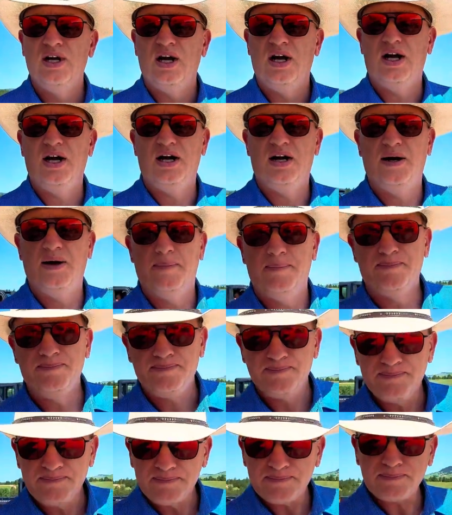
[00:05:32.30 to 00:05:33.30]
Um,
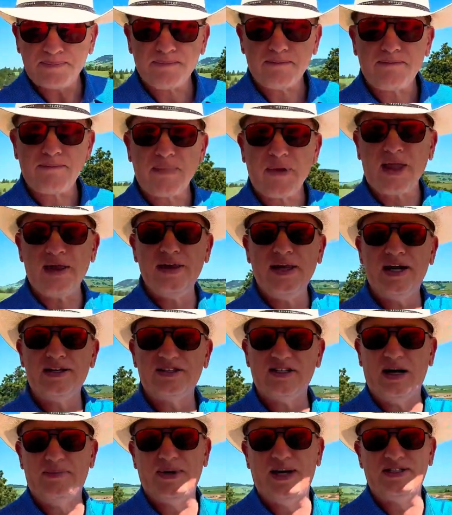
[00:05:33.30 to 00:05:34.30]
yeah,
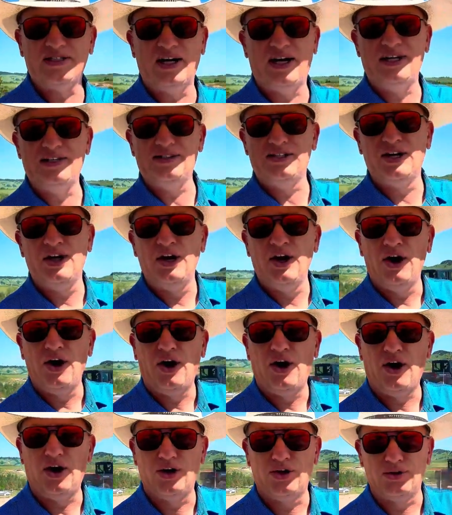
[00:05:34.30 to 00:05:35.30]
side by sides
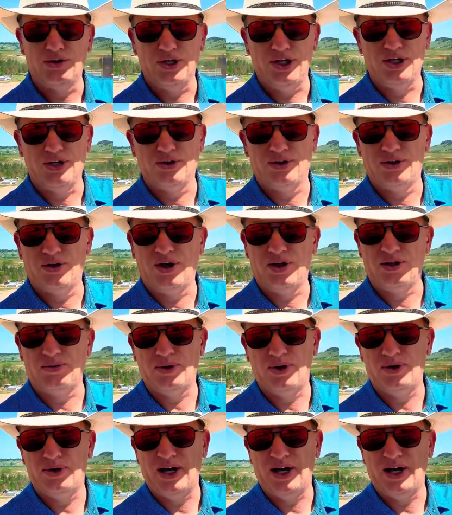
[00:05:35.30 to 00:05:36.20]
are illegal on the road